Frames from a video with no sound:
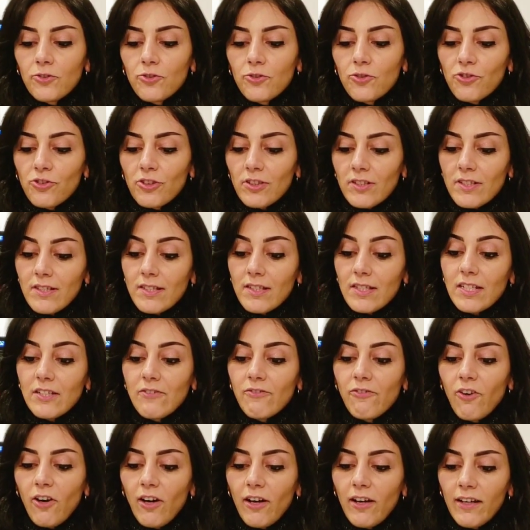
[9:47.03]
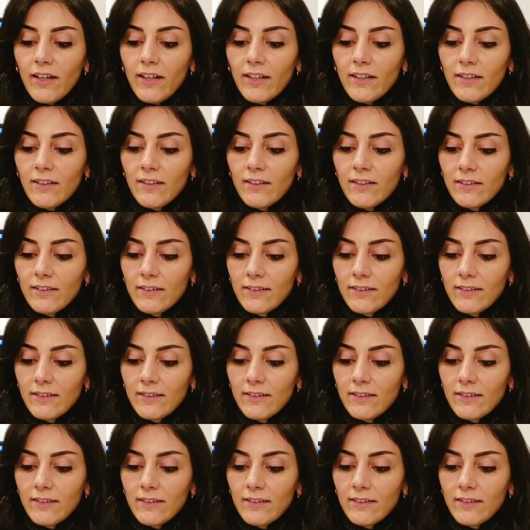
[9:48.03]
just divine.